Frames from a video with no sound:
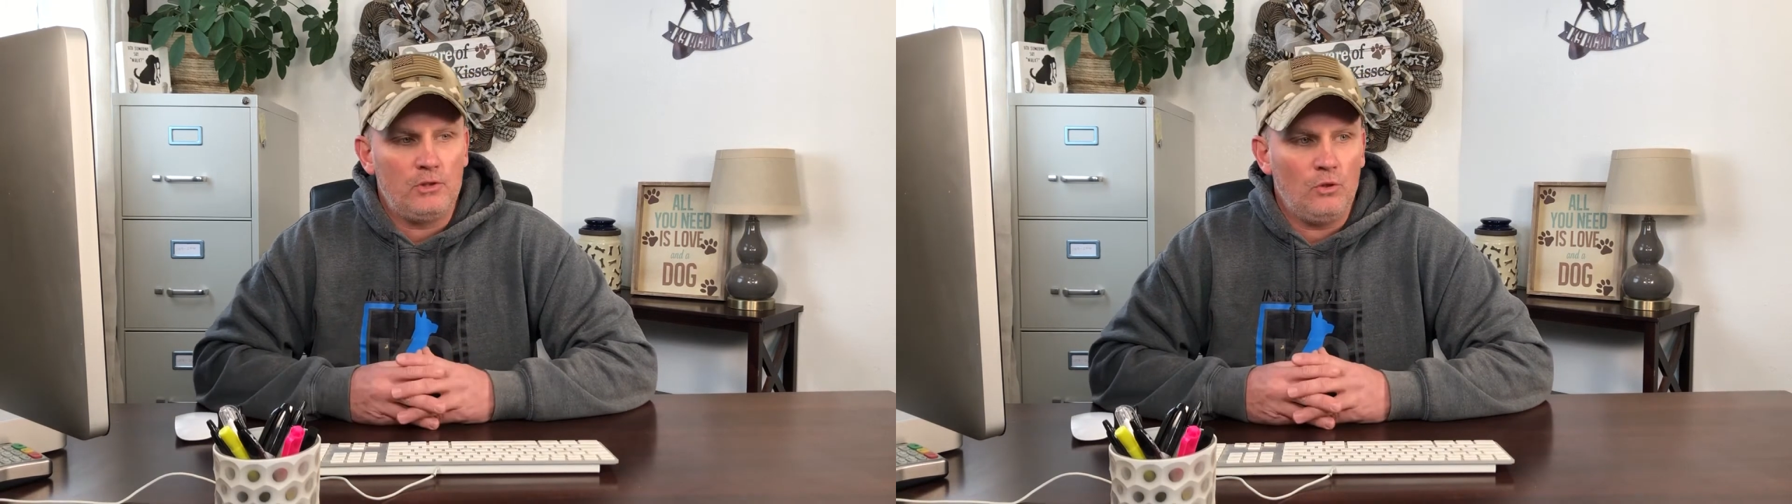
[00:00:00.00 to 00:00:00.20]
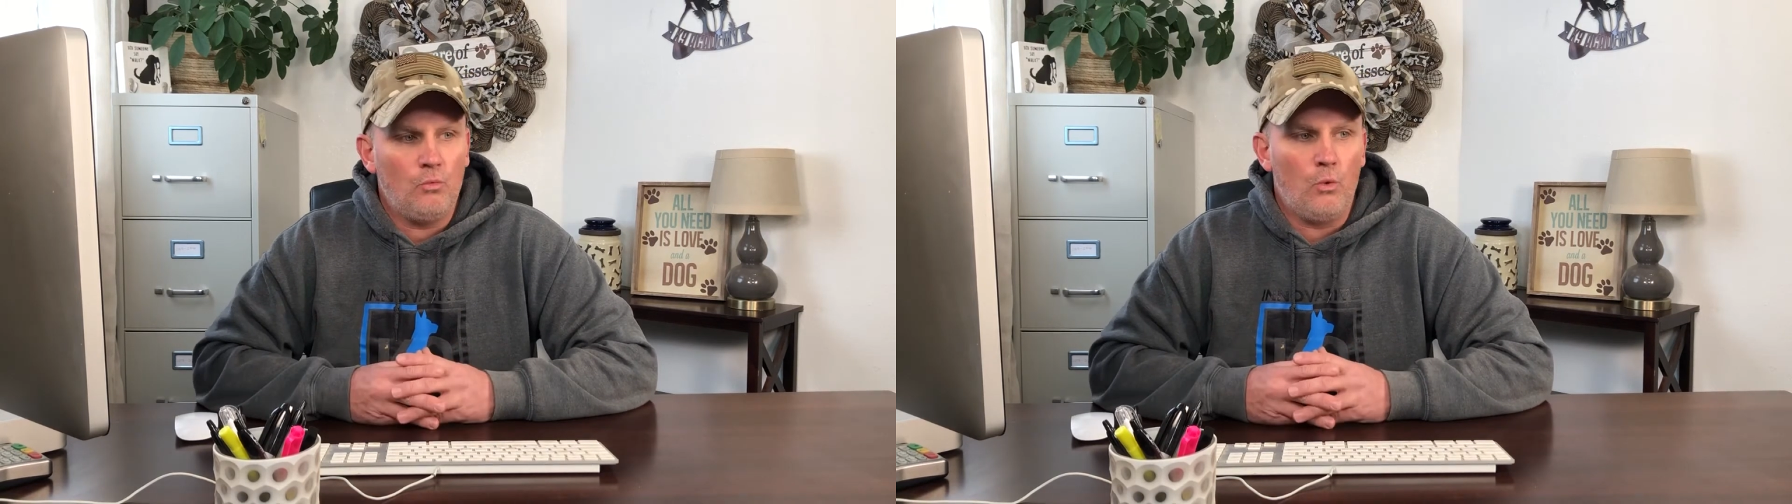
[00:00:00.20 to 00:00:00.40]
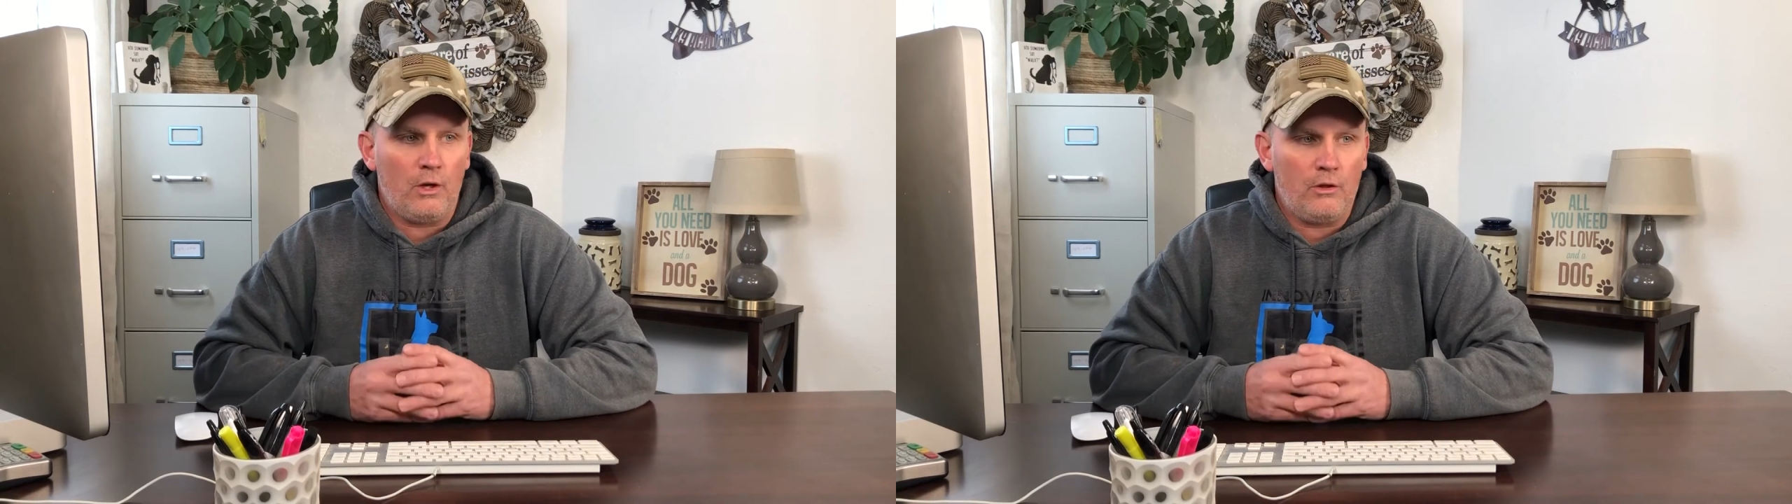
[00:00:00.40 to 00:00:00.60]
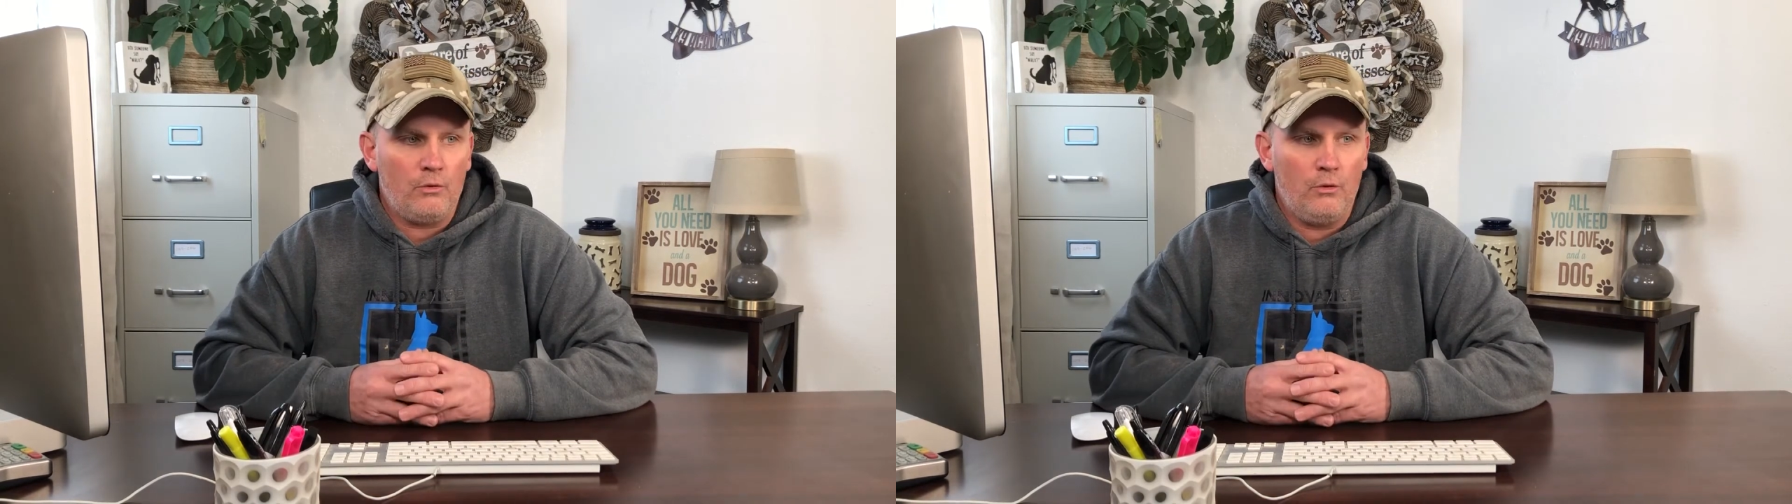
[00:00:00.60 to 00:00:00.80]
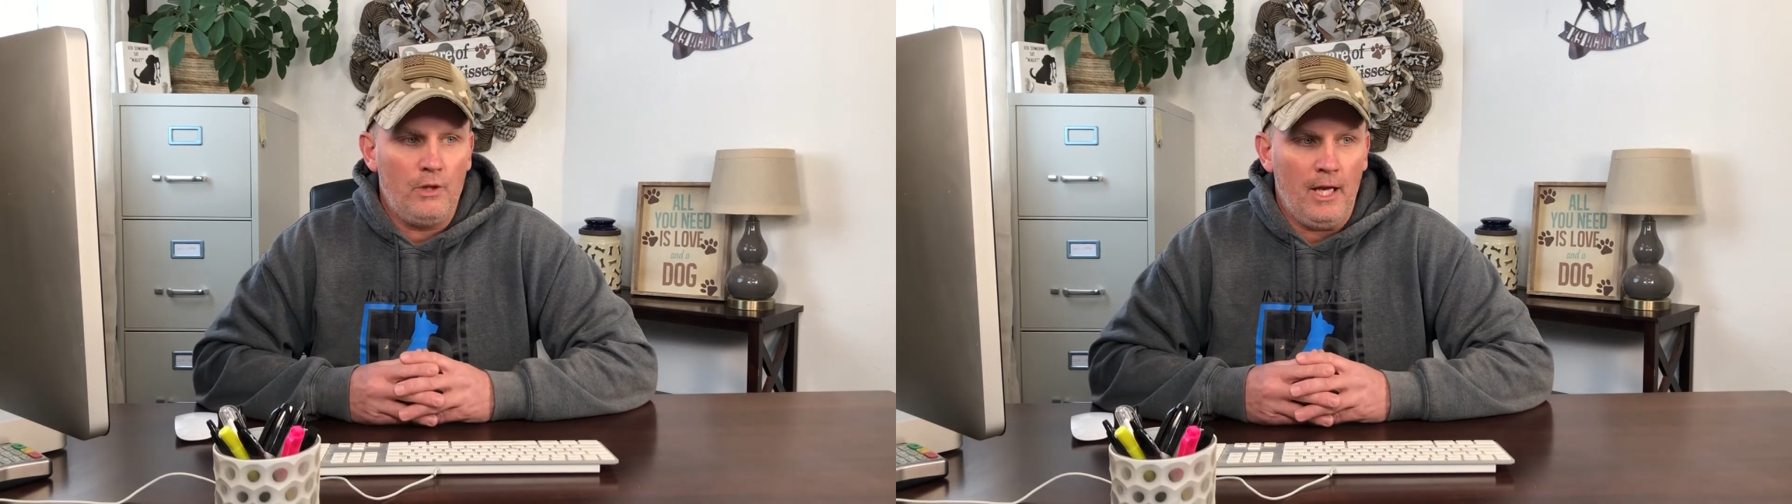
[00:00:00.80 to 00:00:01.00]
to work
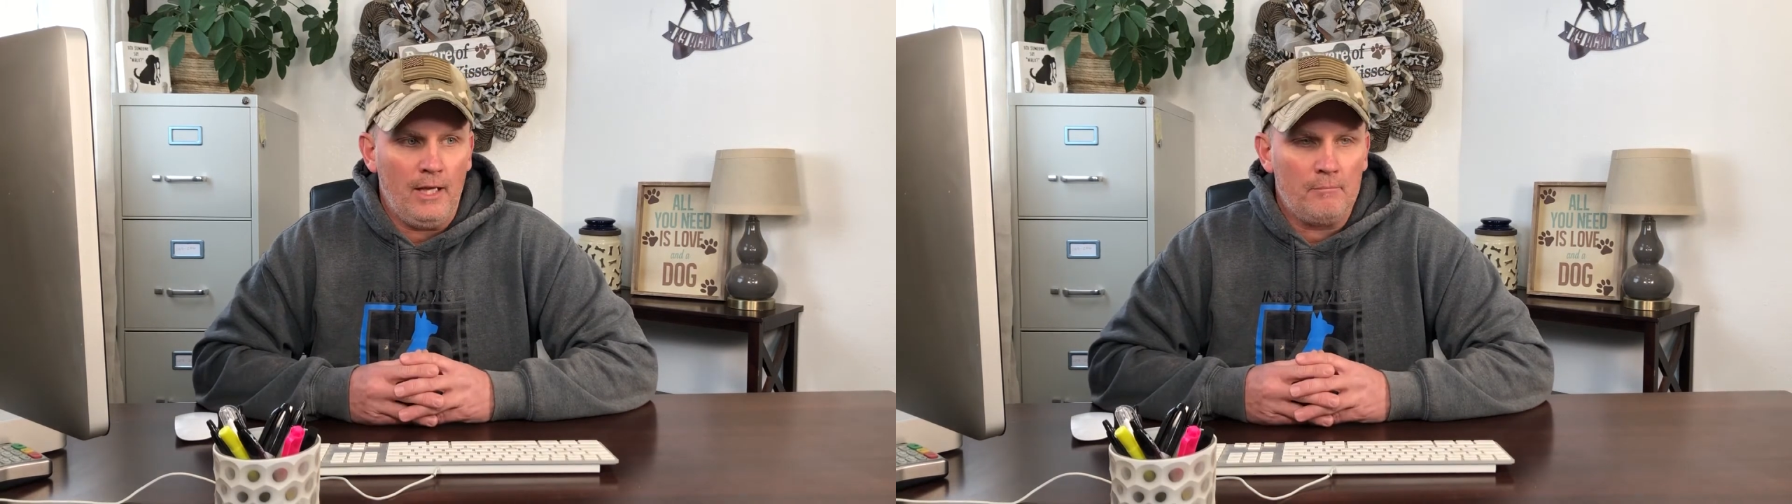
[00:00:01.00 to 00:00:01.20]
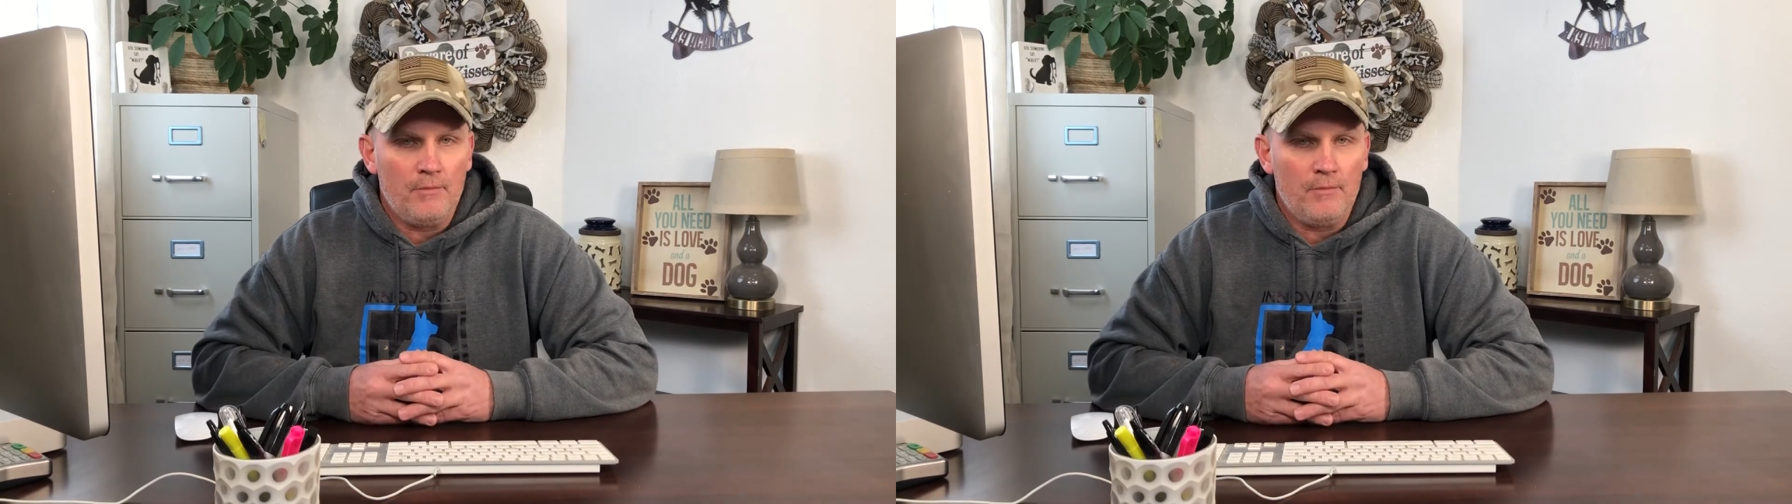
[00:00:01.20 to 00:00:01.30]
through that.